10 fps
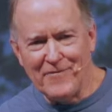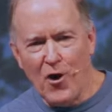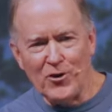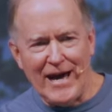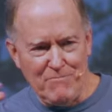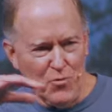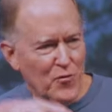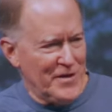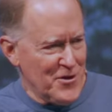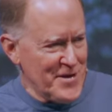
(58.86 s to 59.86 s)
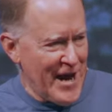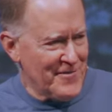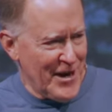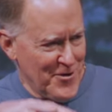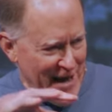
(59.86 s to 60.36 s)
all gotten moved here now.
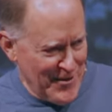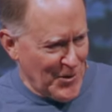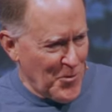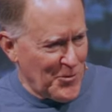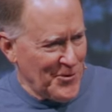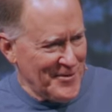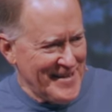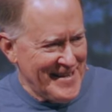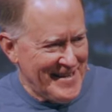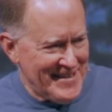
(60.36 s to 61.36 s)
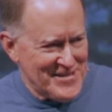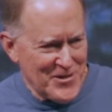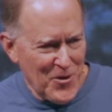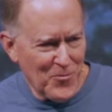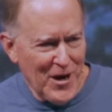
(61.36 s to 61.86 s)
They are now local,
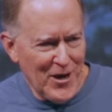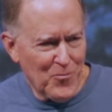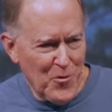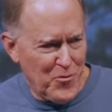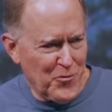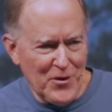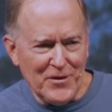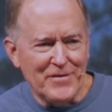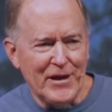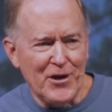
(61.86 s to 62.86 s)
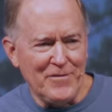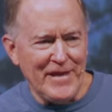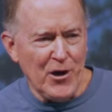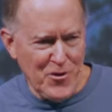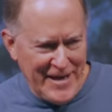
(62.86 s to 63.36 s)
so uh, we're thrilled that they're, they
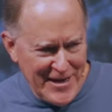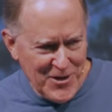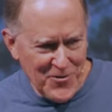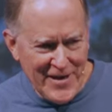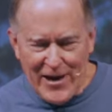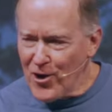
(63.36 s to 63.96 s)
are here. They are